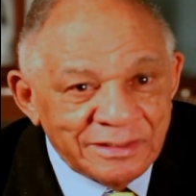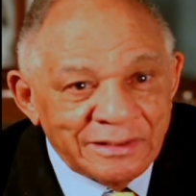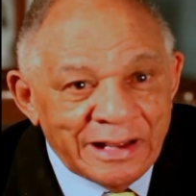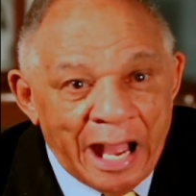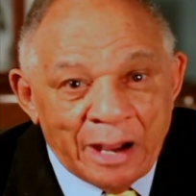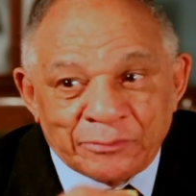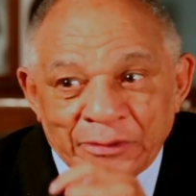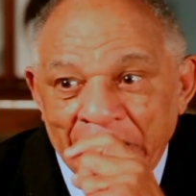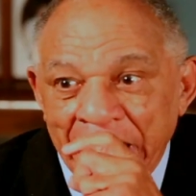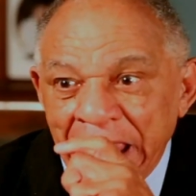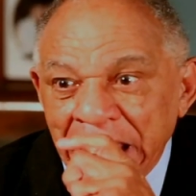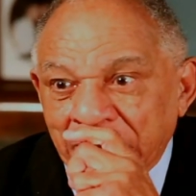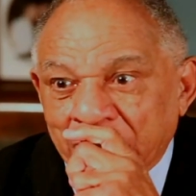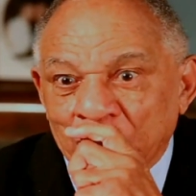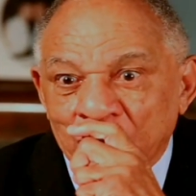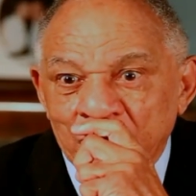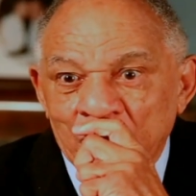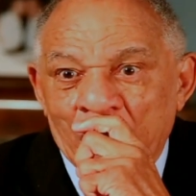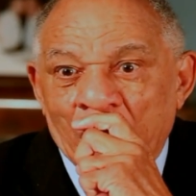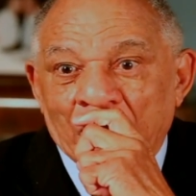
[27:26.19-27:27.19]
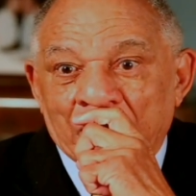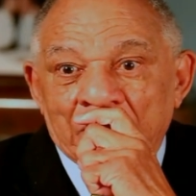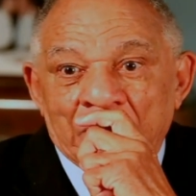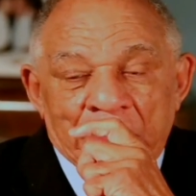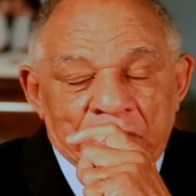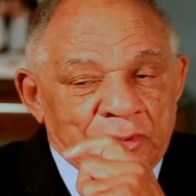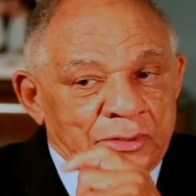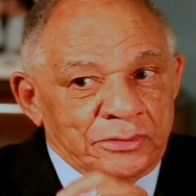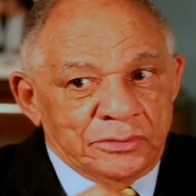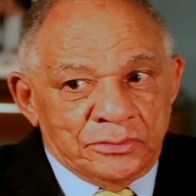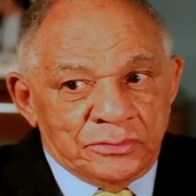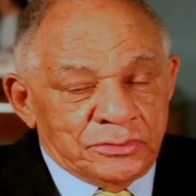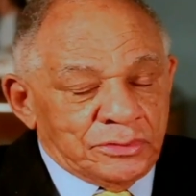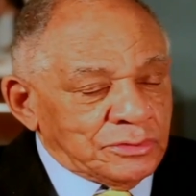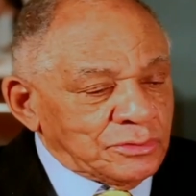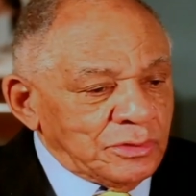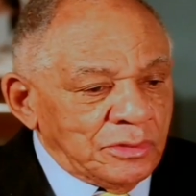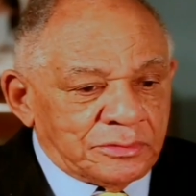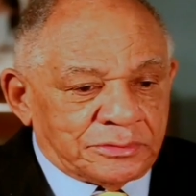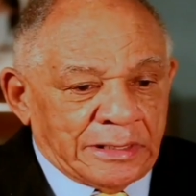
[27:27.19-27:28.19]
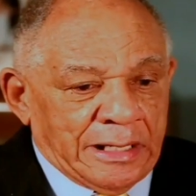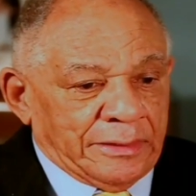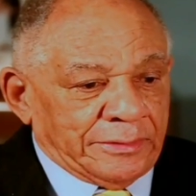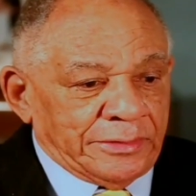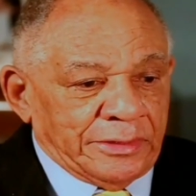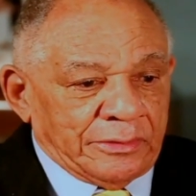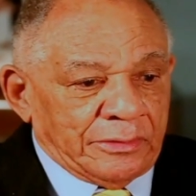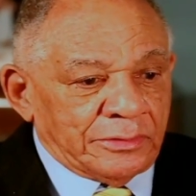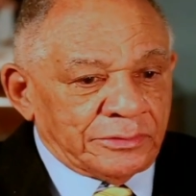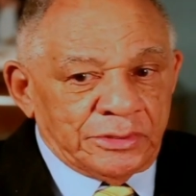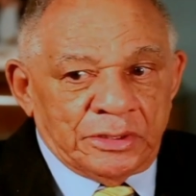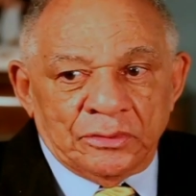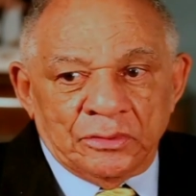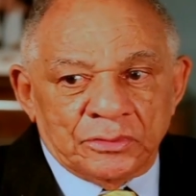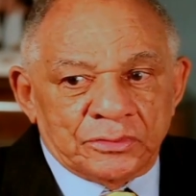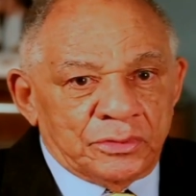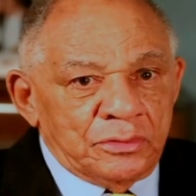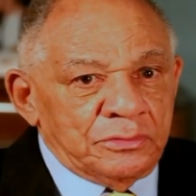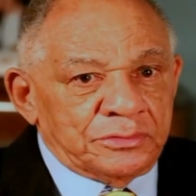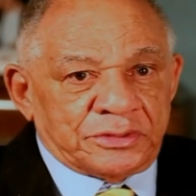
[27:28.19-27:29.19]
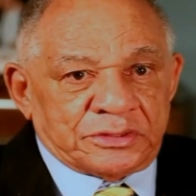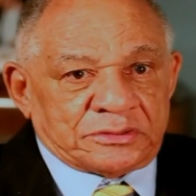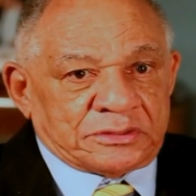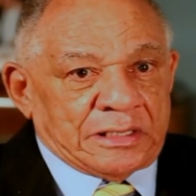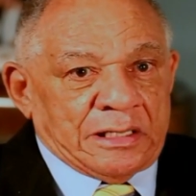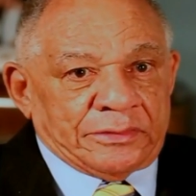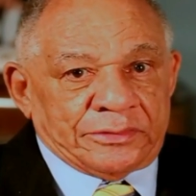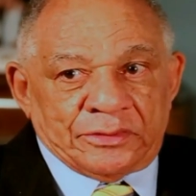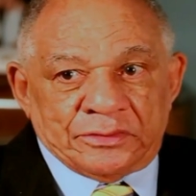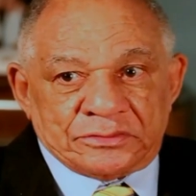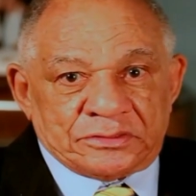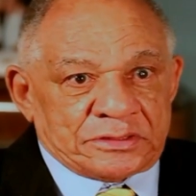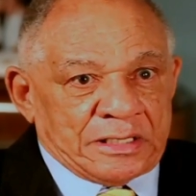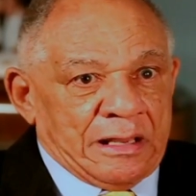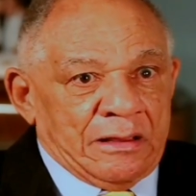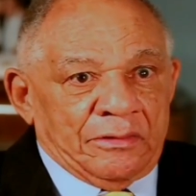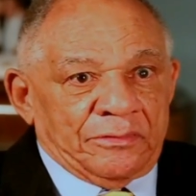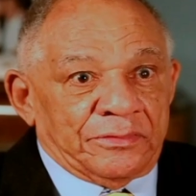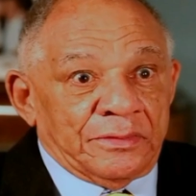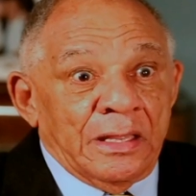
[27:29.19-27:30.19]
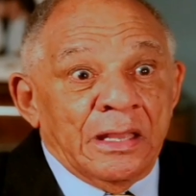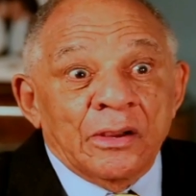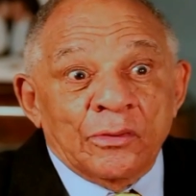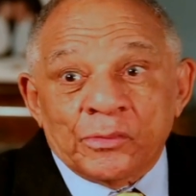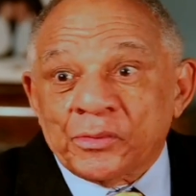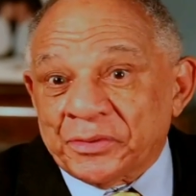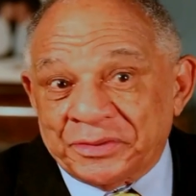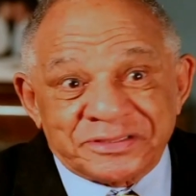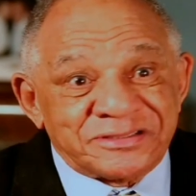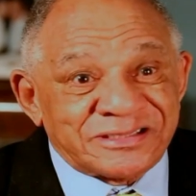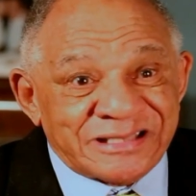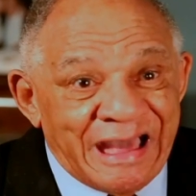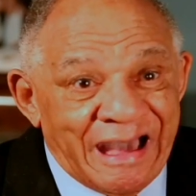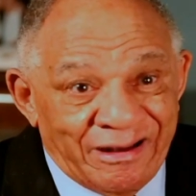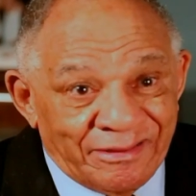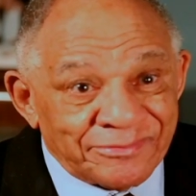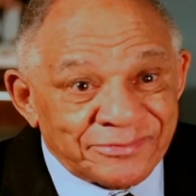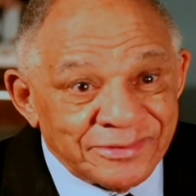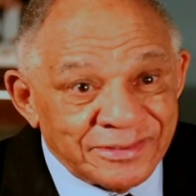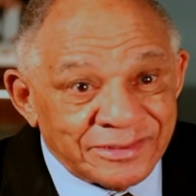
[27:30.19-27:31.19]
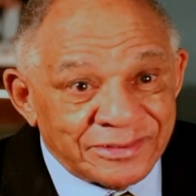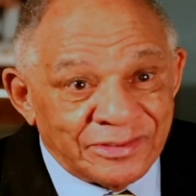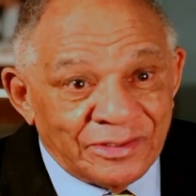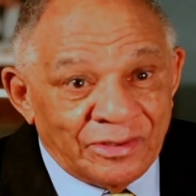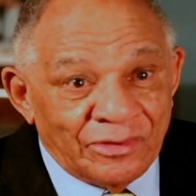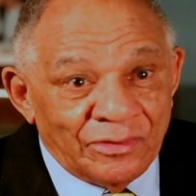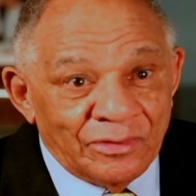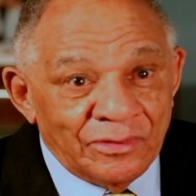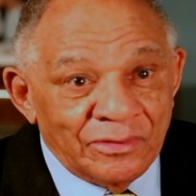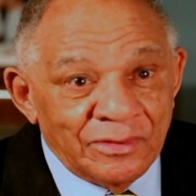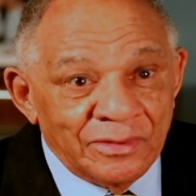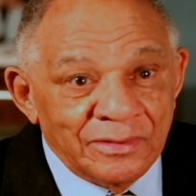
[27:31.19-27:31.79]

I went, Edgar Lou, you don't do it down here. You don't do this down here in South. We were in South, you know.